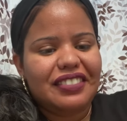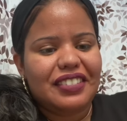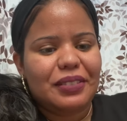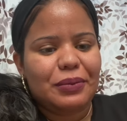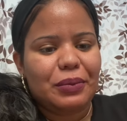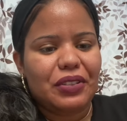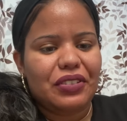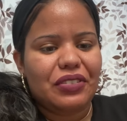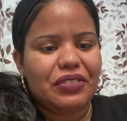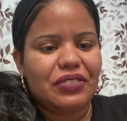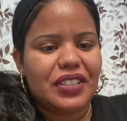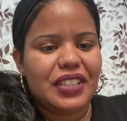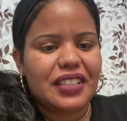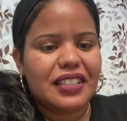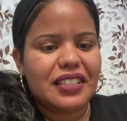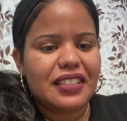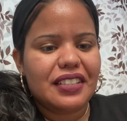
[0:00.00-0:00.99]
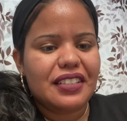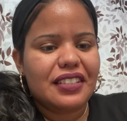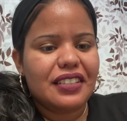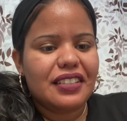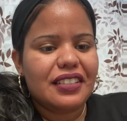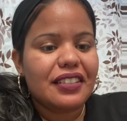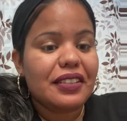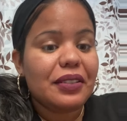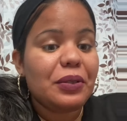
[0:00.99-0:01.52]
Perfect.
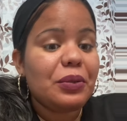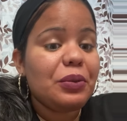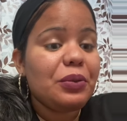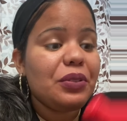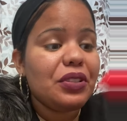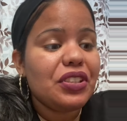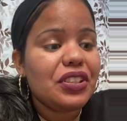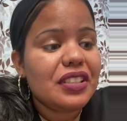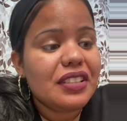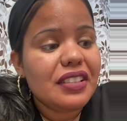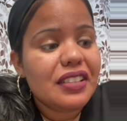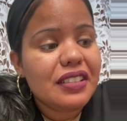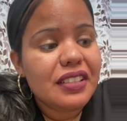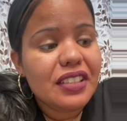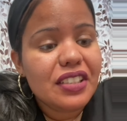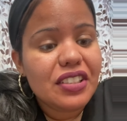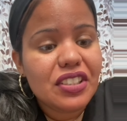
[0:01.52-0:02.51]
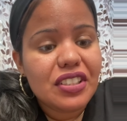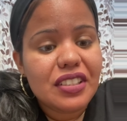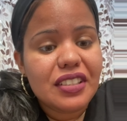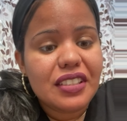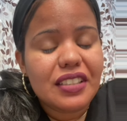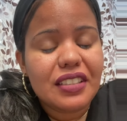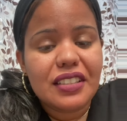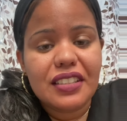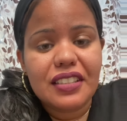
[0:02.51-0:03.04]
Oh, it just
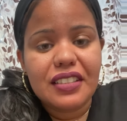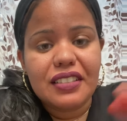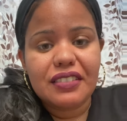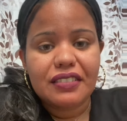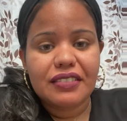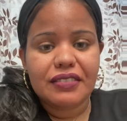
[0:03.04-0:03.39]
seeped in.